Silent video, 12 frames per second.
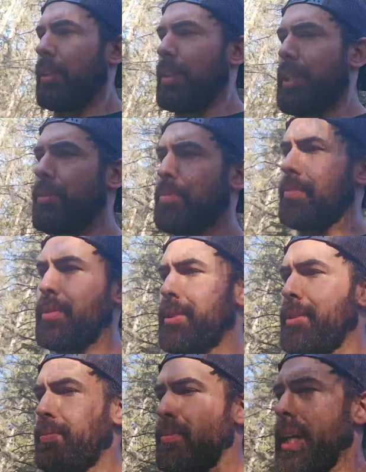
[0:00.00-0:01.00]
and
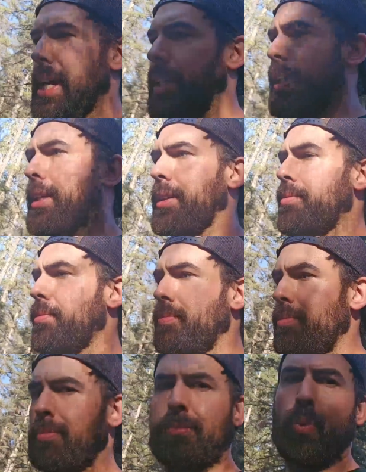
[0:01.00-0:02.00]
taking it
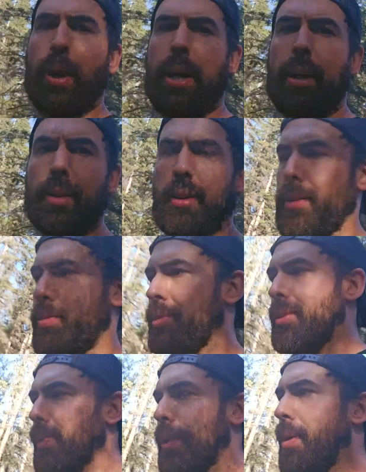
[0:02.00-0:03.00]
where or
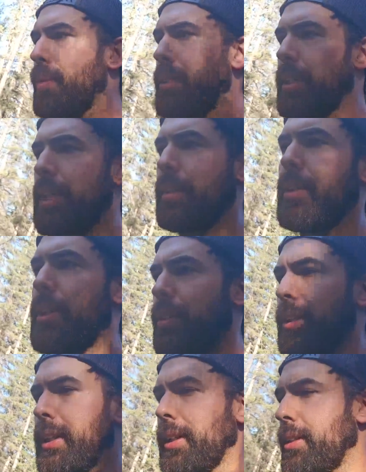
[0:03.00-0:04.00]
doing what with it? I don't know.
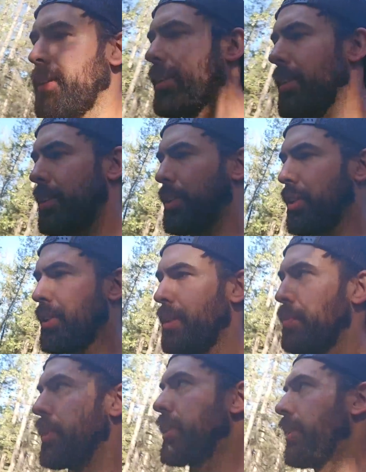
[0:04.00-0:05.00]
Like, it just
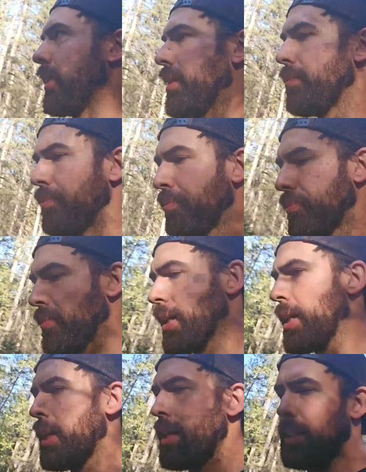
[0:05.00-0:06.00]
seems silly.
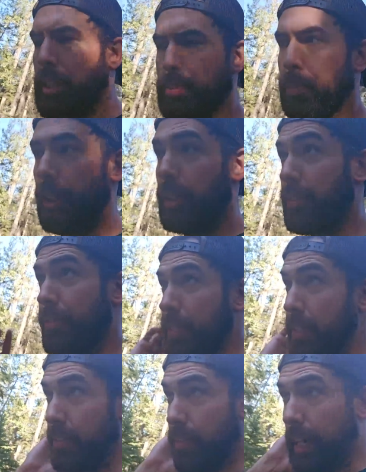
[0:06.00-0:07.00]
That's part of
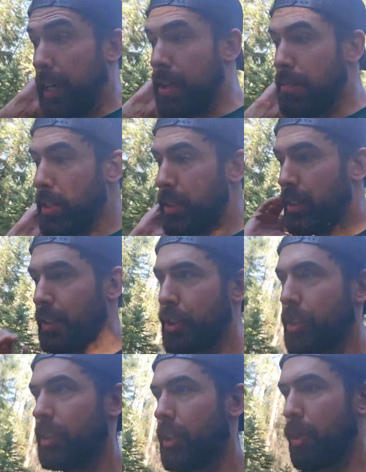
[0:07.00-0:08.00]
the environment. It
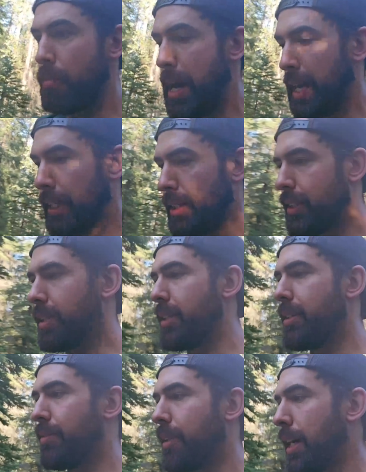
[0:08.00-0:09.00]
should go back into the
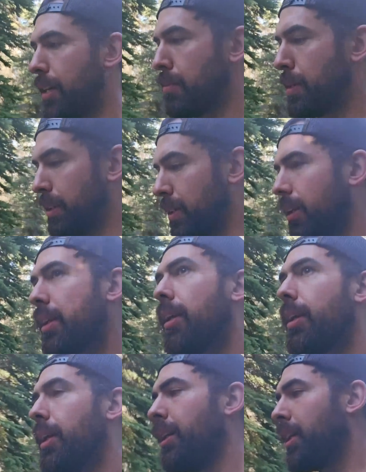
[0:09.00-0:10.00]
environment.
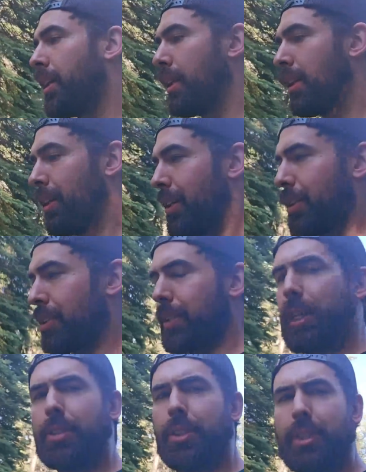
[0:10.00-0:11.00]
So
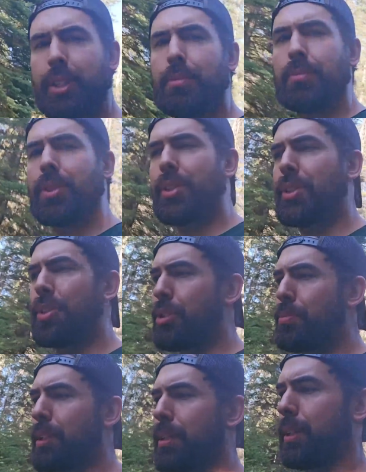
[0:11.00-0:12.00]
that just seems
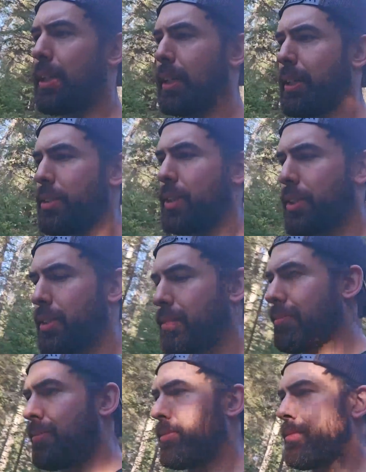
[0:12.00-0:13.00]
stupid. Like, it just
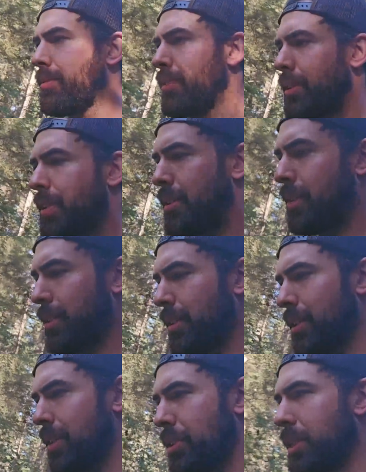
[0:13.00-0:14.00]

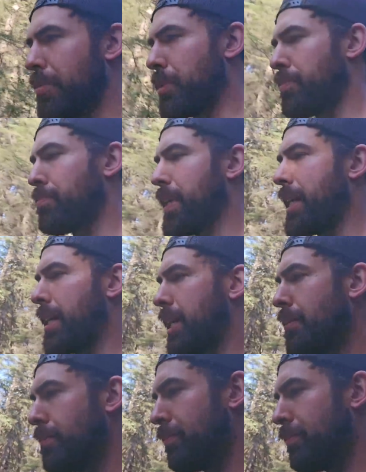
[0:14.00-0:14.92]
seems made up.